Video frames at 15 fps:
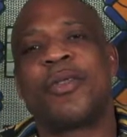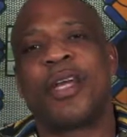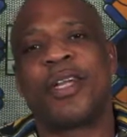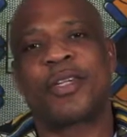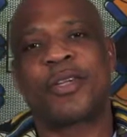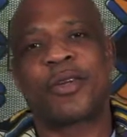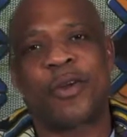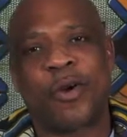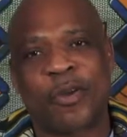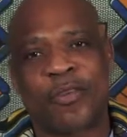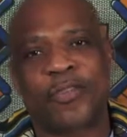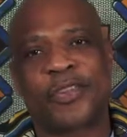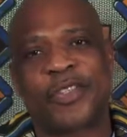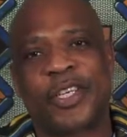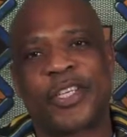that
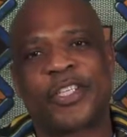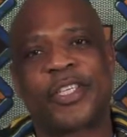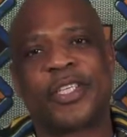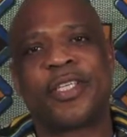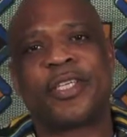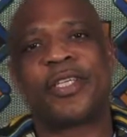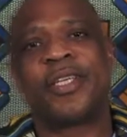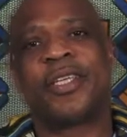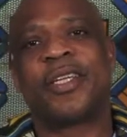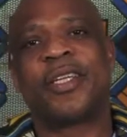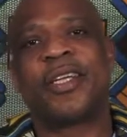conversation